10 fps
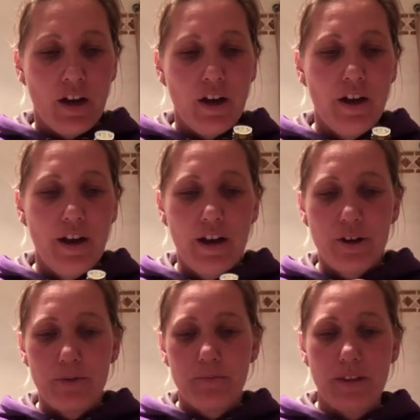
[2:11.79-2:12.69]
I
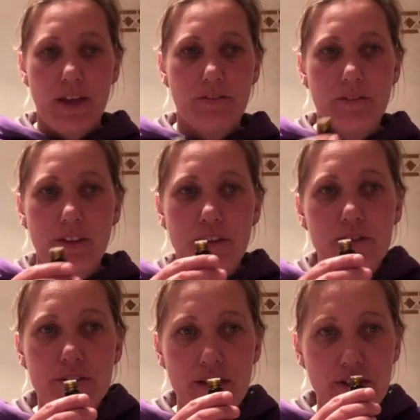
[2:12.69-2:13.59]
haven't really
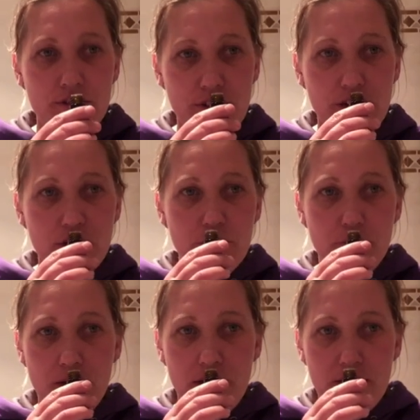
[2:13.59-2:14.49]
used tangerine,
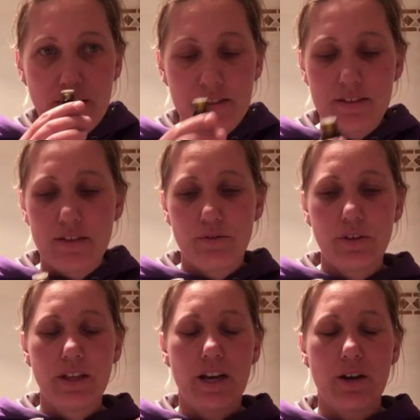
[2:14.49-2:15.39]
but that's a
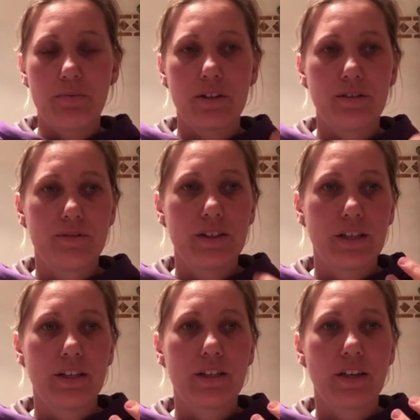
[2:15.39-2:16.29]
really
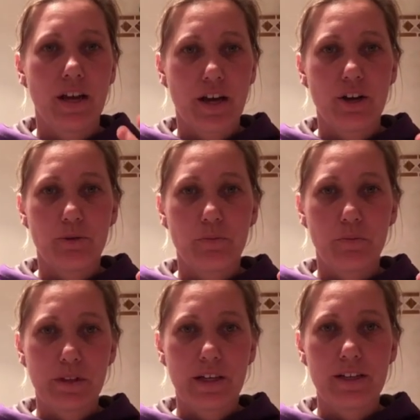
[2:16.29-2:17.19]
uplifting
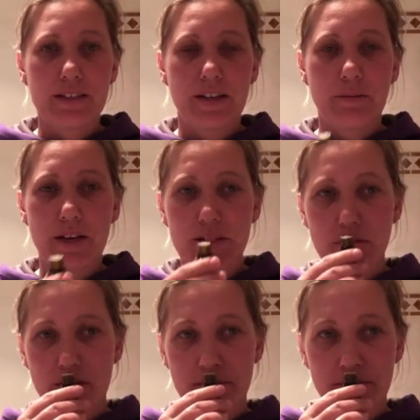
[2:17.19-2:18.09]
blend, and it makes
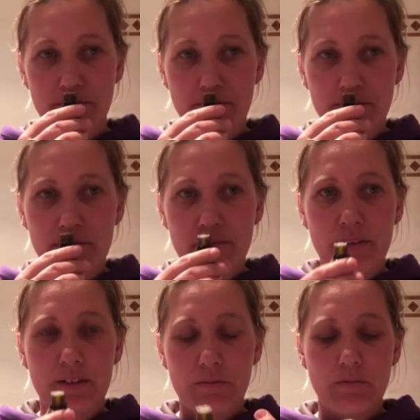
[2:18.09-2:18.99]

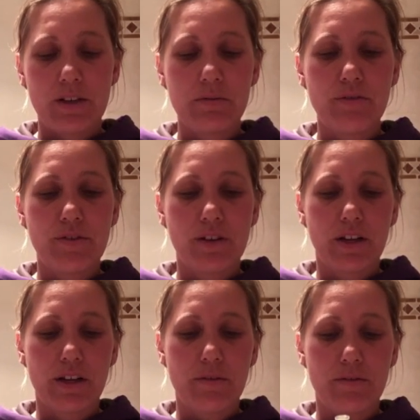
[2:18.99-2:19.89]
me feel
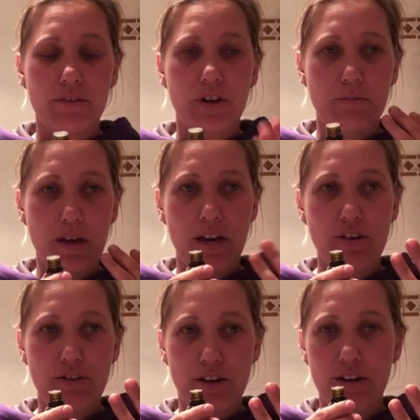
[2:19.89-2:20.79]
like I've got a
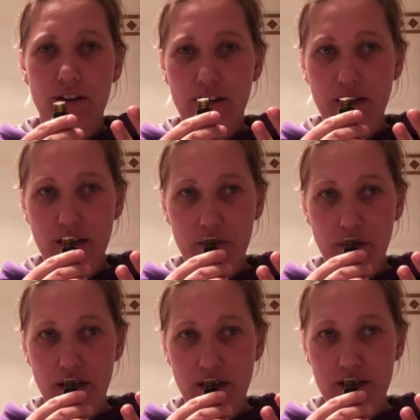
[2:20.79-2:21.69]
mandarin in
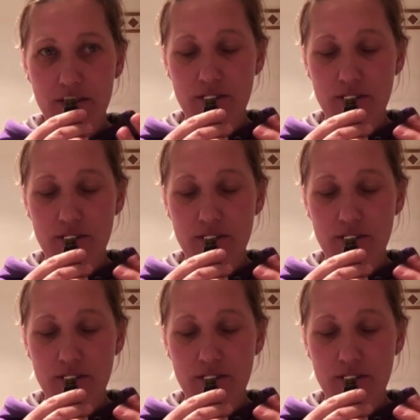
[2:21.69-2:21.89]
my hand.